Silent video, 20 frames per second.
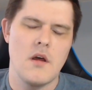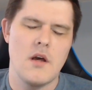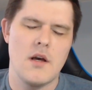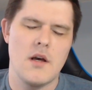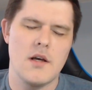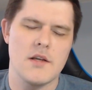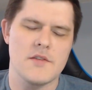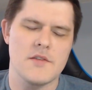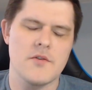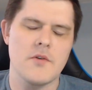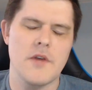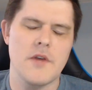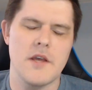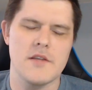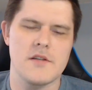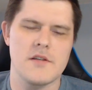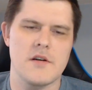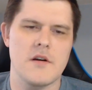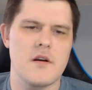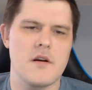Soul
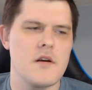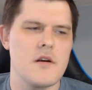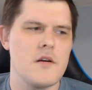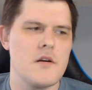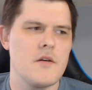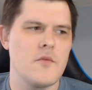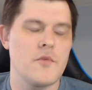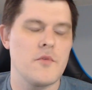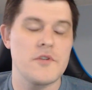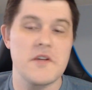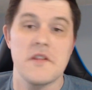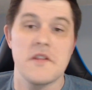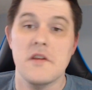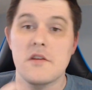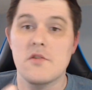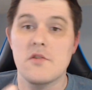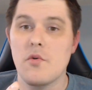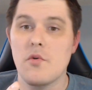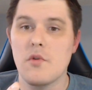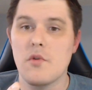Gazer, which I think
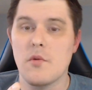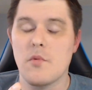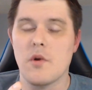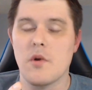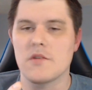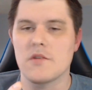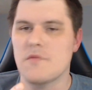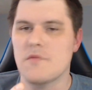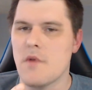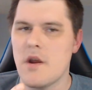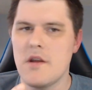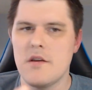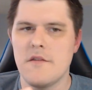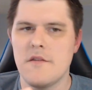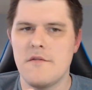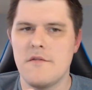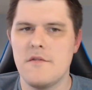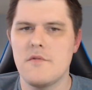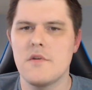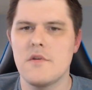totally works, right?
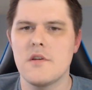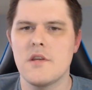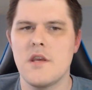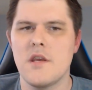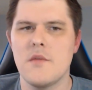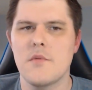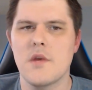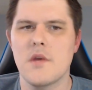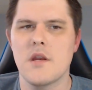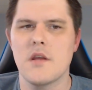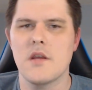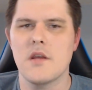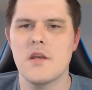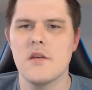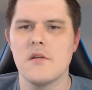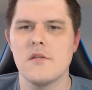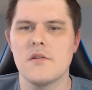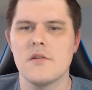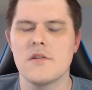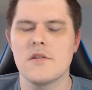If you can keep getting
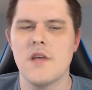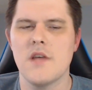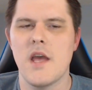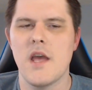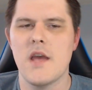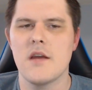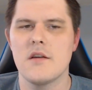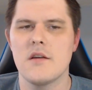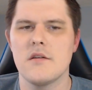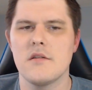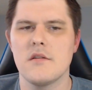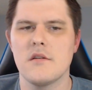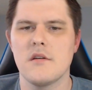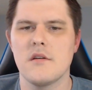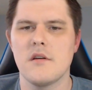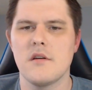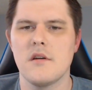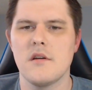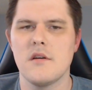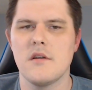kills and
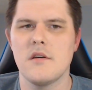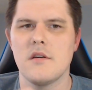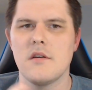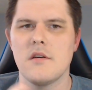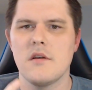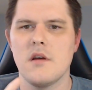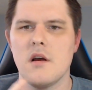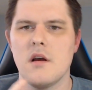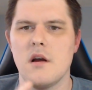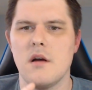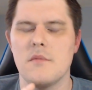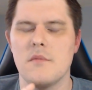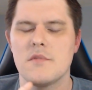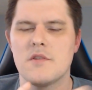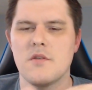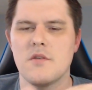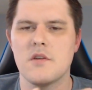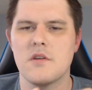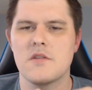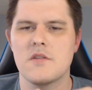
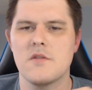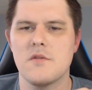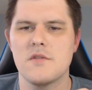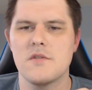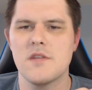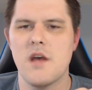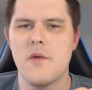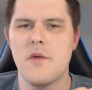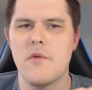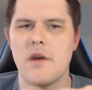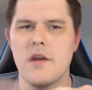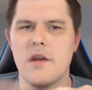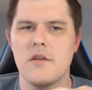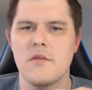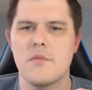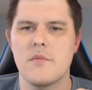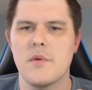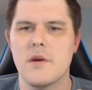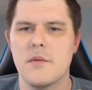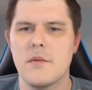so you get souls that way, and you
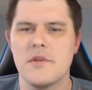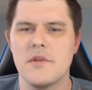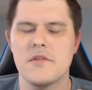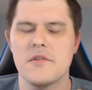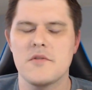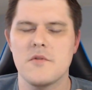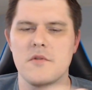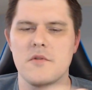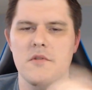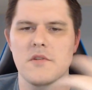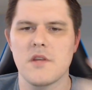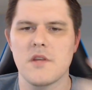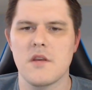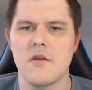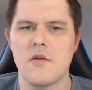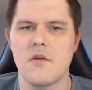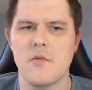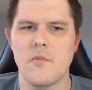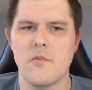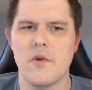can pick up other souls, like you
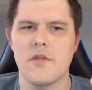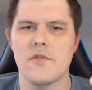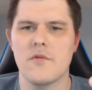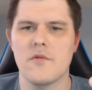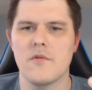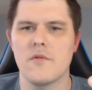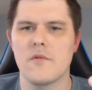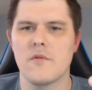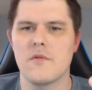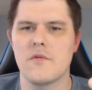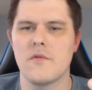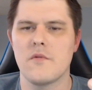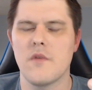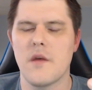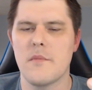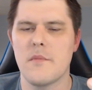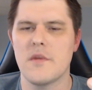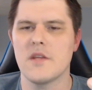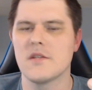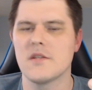can win through
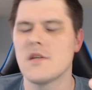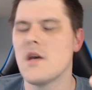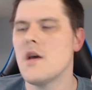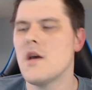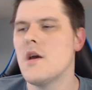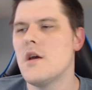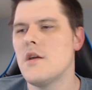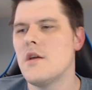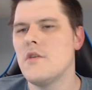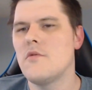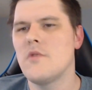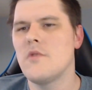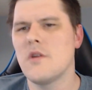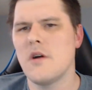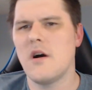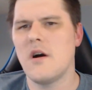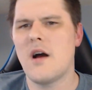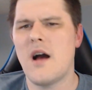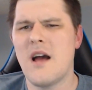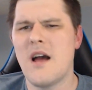that means. You could,
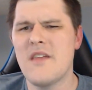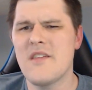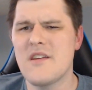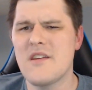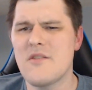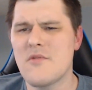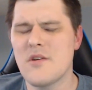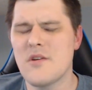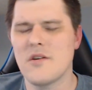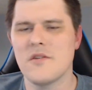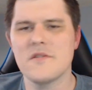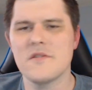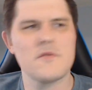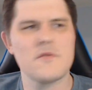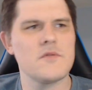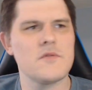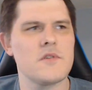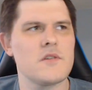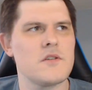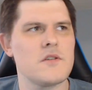I think you can
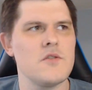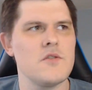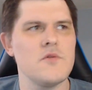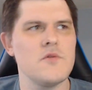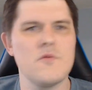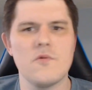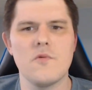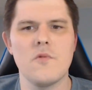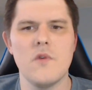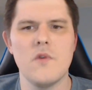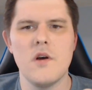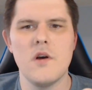also do